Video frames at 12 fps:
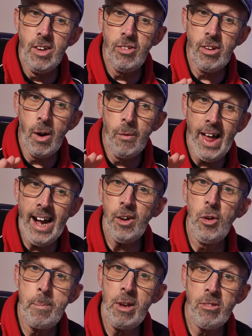So
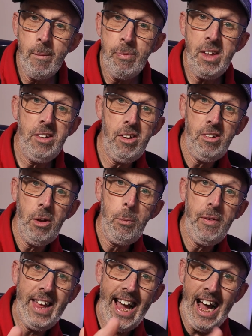that could be something to do
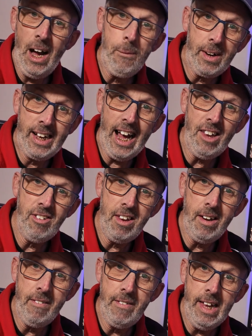with the
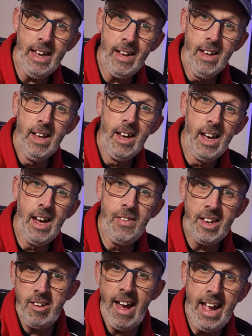outgassing of it,
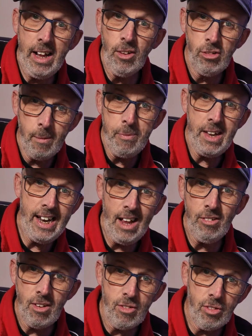the tail, something
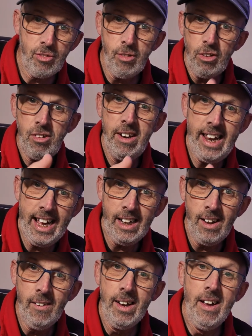else is thrusting it
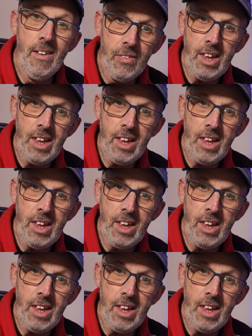along.